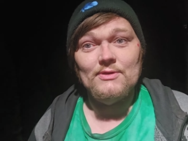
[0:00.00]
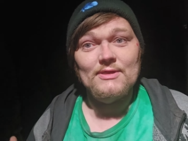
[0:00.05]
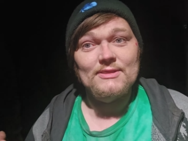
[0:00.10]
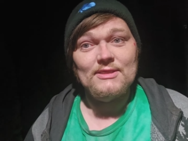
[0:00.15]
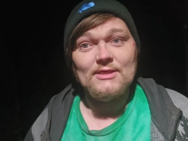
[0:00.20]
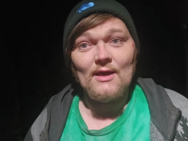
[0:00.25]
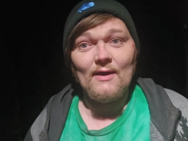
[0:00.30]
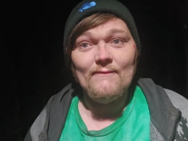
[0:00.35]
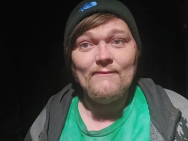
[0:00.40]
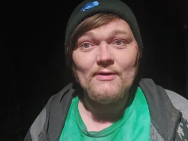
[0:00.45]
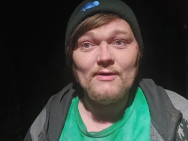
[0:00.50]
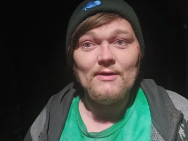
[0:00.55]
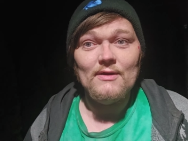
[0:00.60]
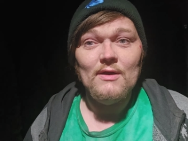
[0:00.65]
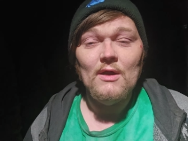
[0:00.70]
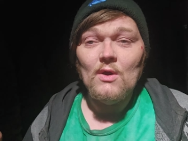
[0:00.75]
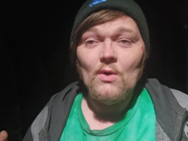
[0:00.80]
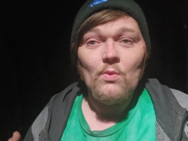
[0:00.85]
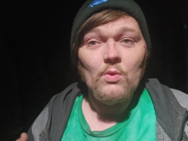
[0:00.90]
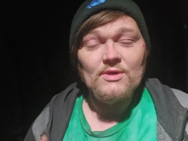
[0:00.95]
discover
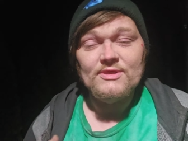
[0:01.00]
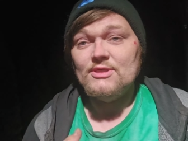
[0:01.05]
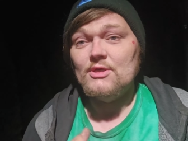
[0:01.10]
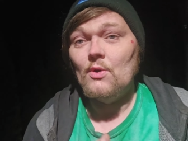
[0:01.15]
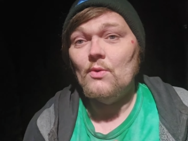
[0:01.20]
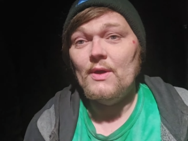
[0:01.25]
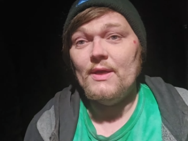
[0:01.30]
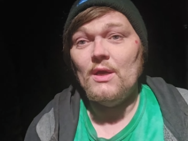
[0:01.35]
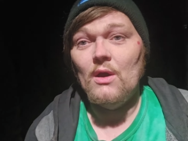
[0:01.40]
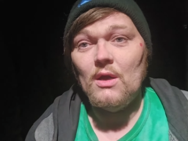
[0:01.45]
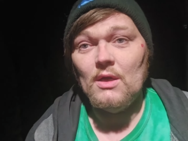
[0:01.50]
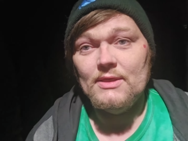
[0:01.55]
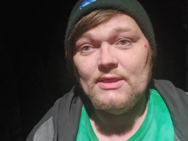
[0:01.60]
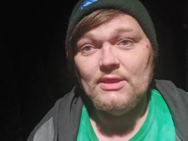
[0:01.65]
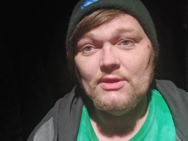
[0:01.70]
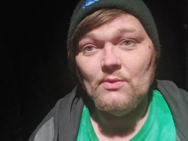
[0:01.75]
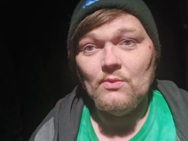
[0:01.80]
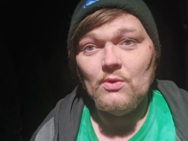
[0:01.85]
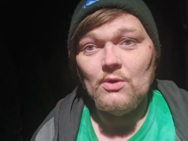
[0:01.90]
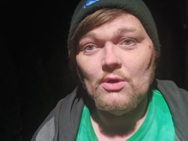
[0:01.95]
what's going on
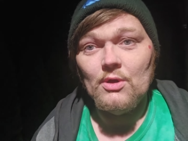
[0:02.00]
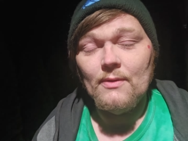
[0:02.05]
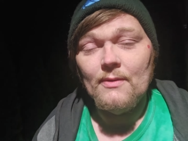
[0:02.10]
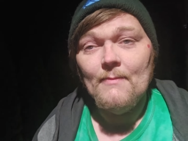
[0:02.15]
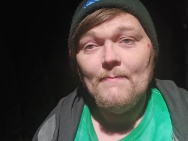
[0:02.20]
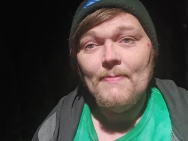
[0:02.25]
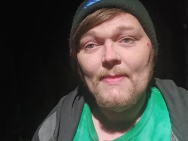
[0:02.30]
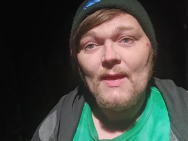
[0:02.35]
in the world.